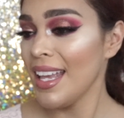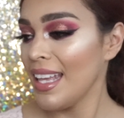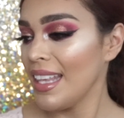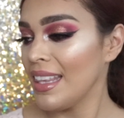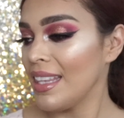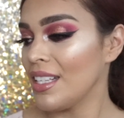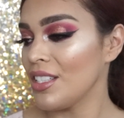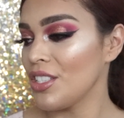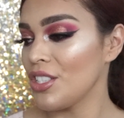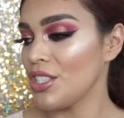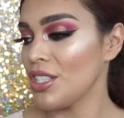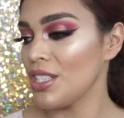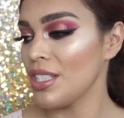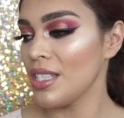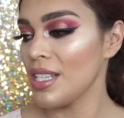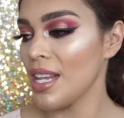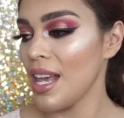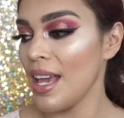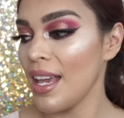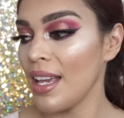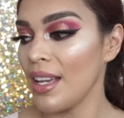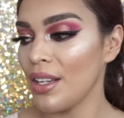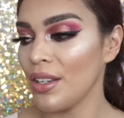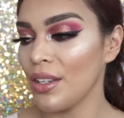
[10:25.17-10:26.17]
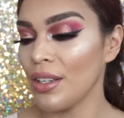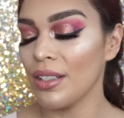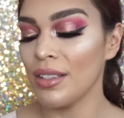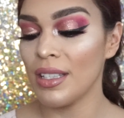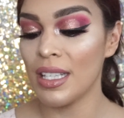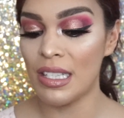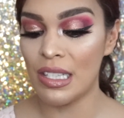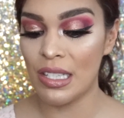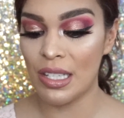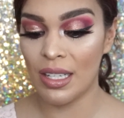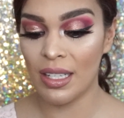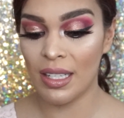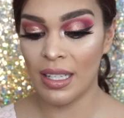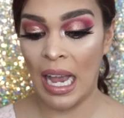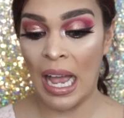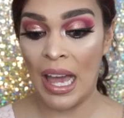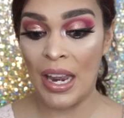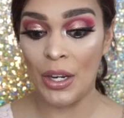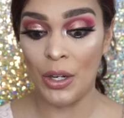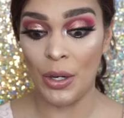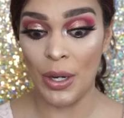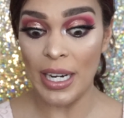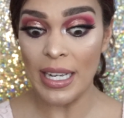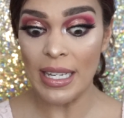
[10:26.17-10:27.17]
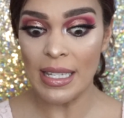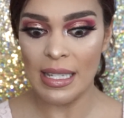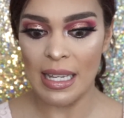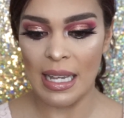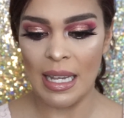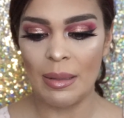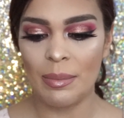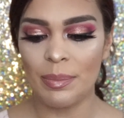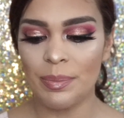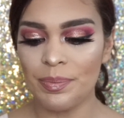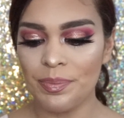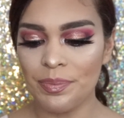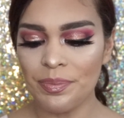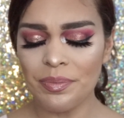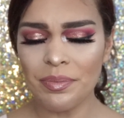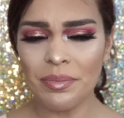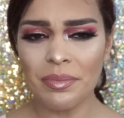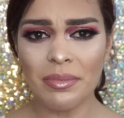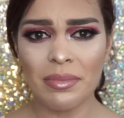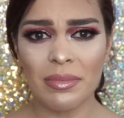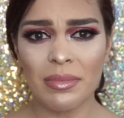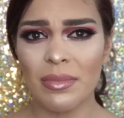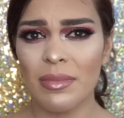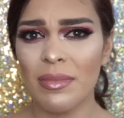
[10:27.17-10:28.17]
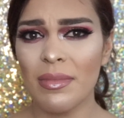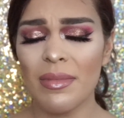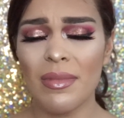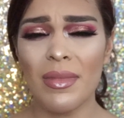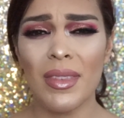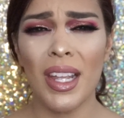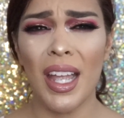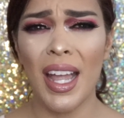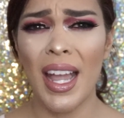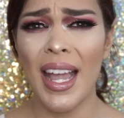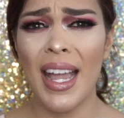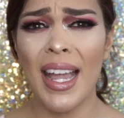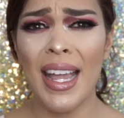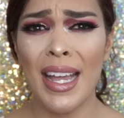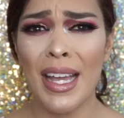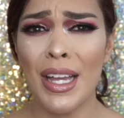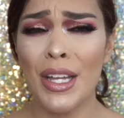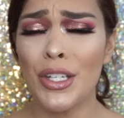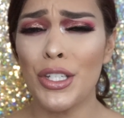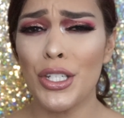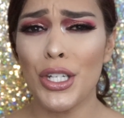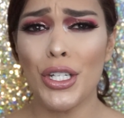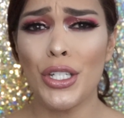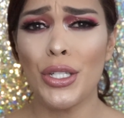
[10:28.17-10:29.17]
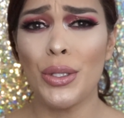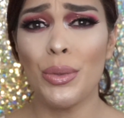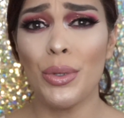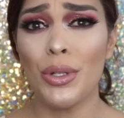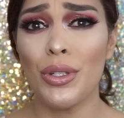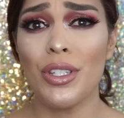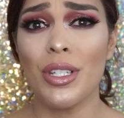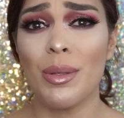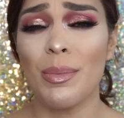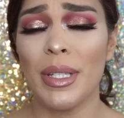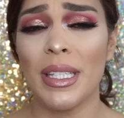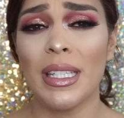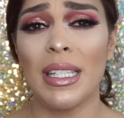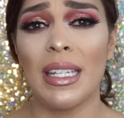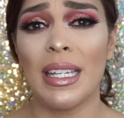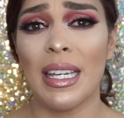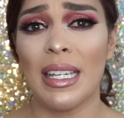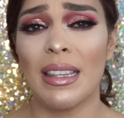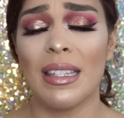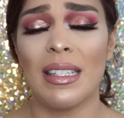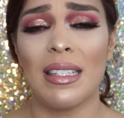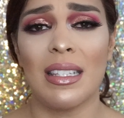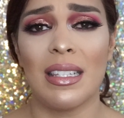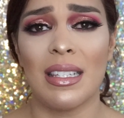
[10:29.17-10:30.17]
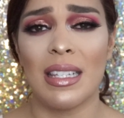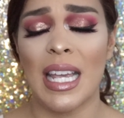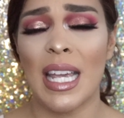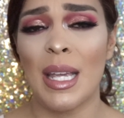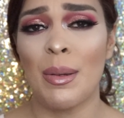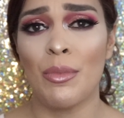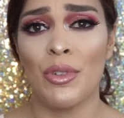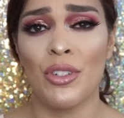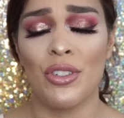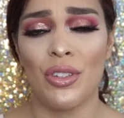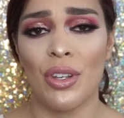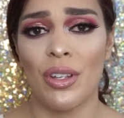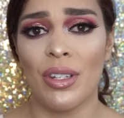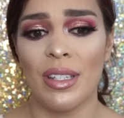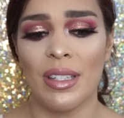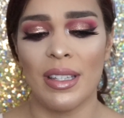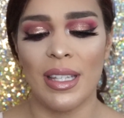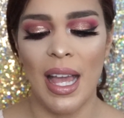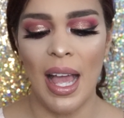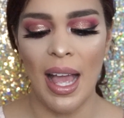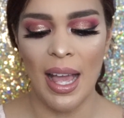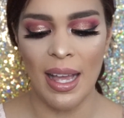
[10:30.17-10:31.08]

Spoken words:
that's just like, that's kind of crazy. And you ultimately get the same result at the